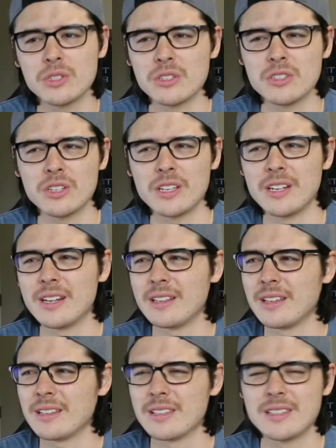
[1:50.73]
I was looking at
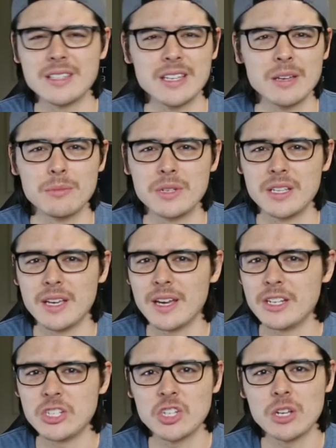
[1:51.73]
like the
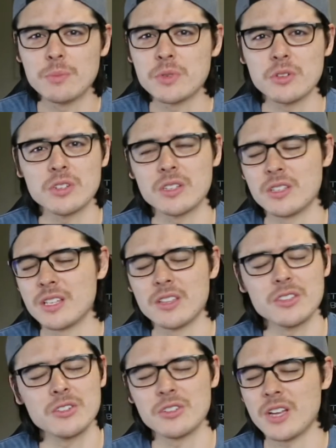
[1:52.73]
CMDA chips or
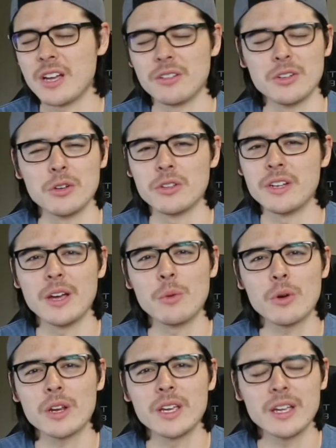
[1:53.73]
sensors, I don't know, the
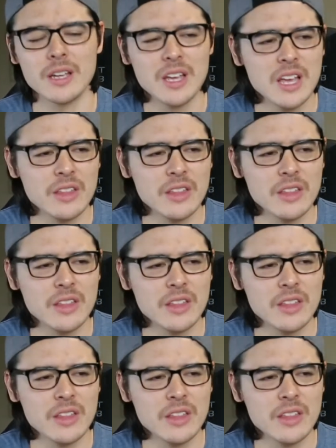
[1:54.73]
networking,